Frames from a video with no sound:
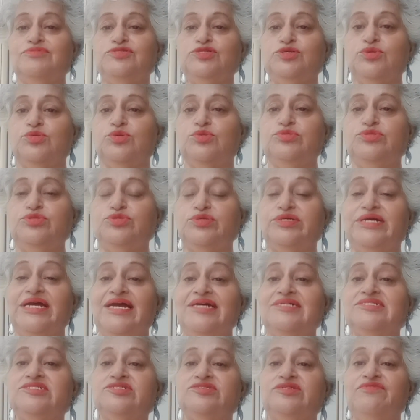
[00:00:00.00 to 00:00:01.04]
to
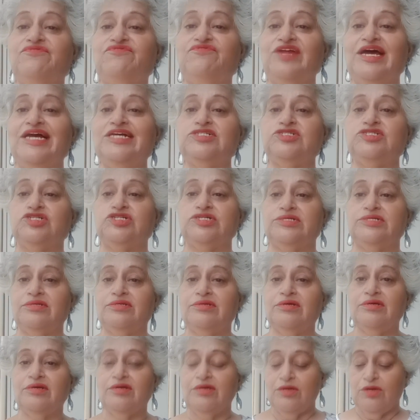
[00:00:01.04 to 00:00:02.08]
today's reflection
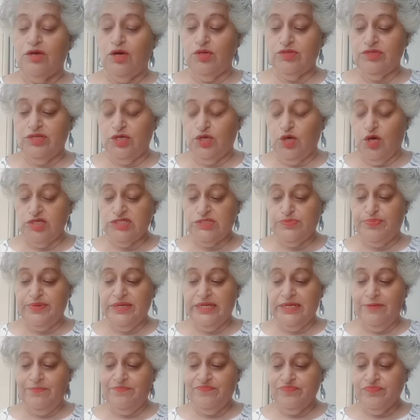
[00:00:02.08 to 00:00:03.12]
on the Gospel.